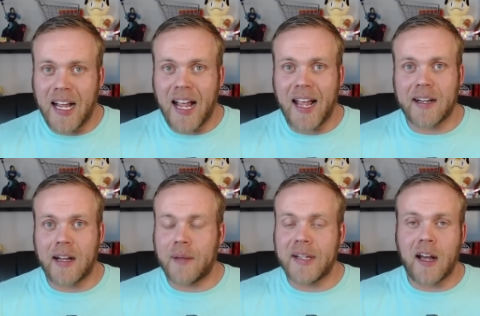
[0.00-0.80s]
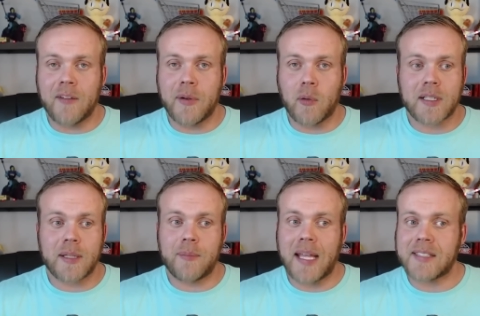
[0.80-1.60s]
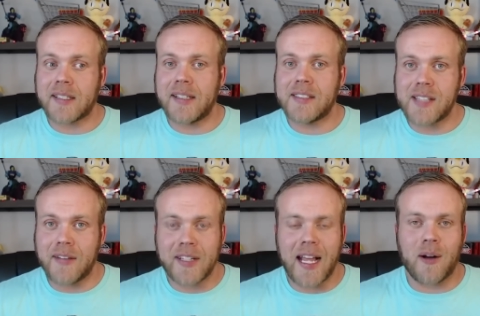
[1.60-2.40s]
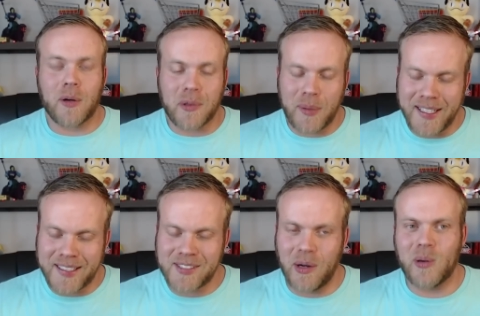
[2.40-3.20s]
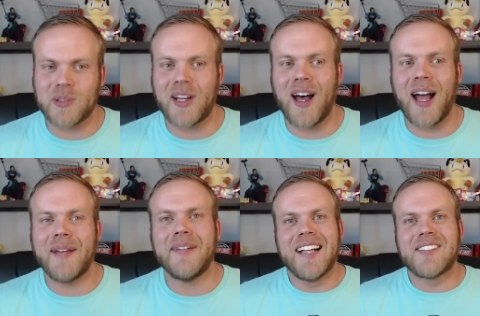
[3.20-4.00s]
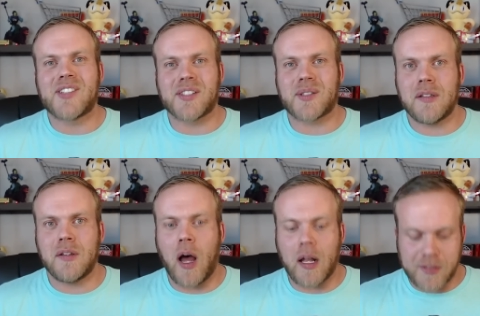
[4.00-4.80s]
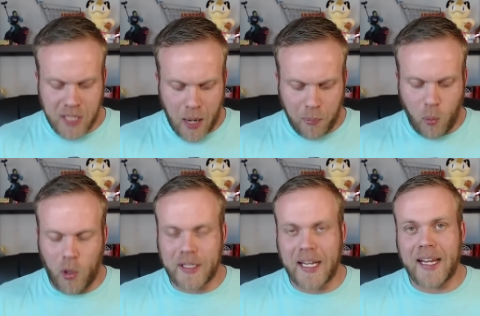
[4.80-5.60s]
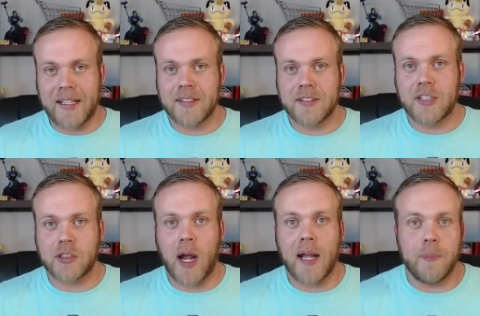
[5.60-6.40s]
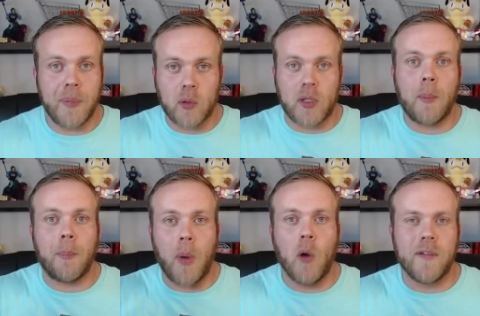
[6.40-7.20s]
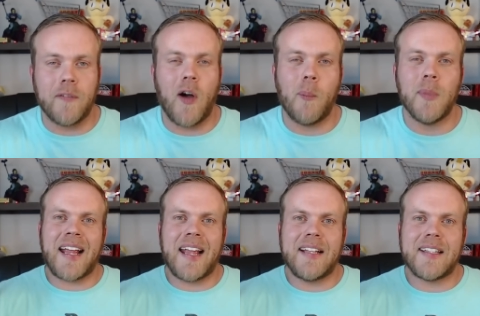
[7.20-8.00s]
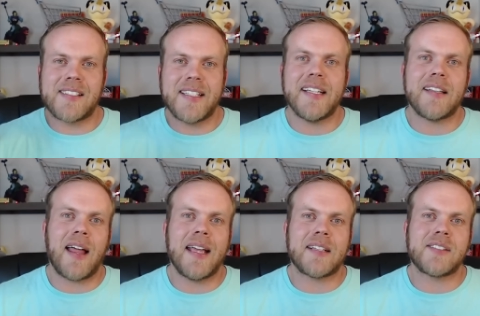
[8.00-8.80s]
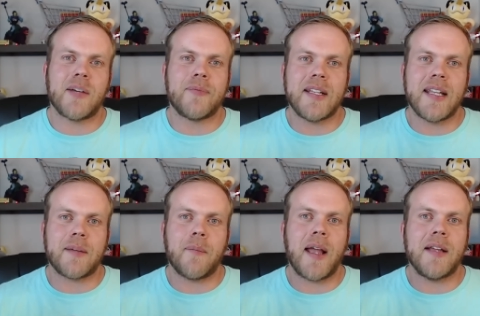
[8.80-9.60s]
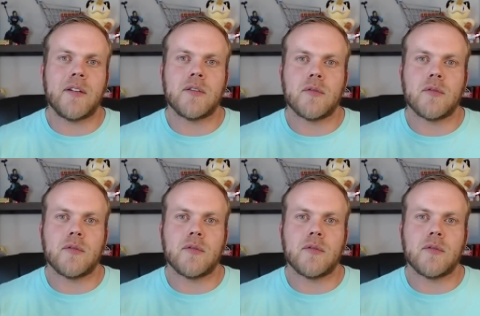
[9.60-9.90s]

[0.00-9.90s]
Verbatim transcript: And I mean, I've been working basically 70-hour weeks the whole time, just nonstop working to try and build up both of them, and to see like something that might